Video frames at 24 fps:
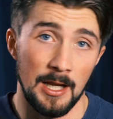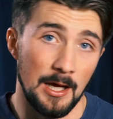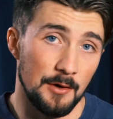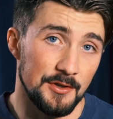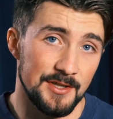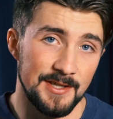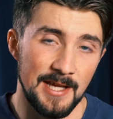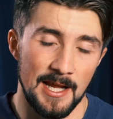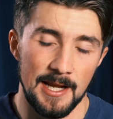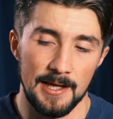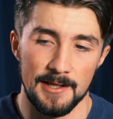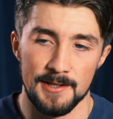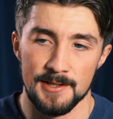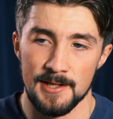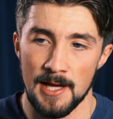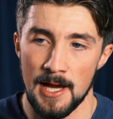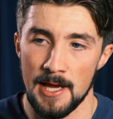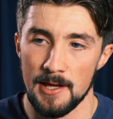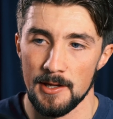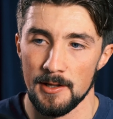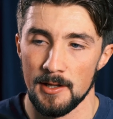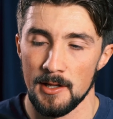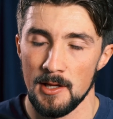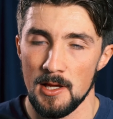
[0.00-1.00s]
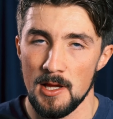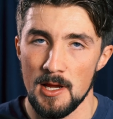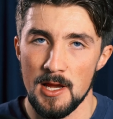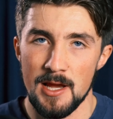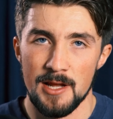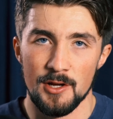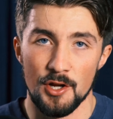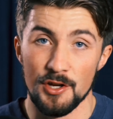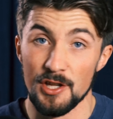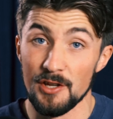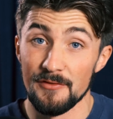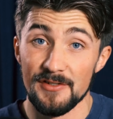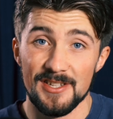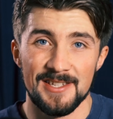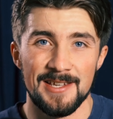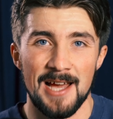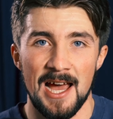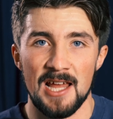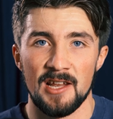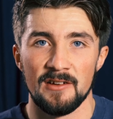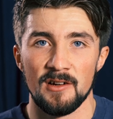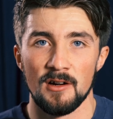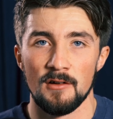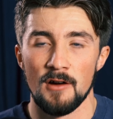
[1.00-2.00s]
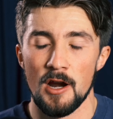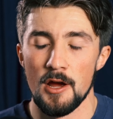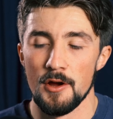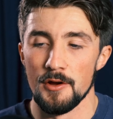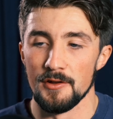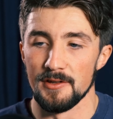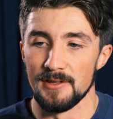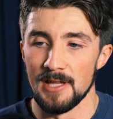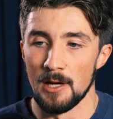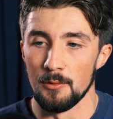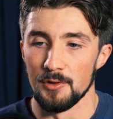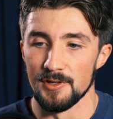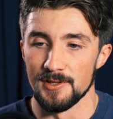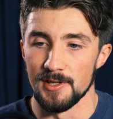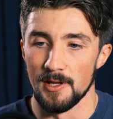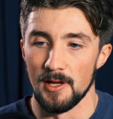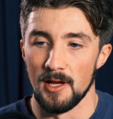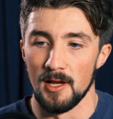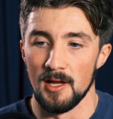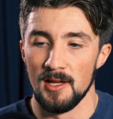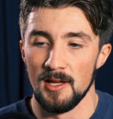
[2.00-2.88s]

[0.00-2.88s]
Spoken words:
and I was dead excited. And on the other side of the road, there was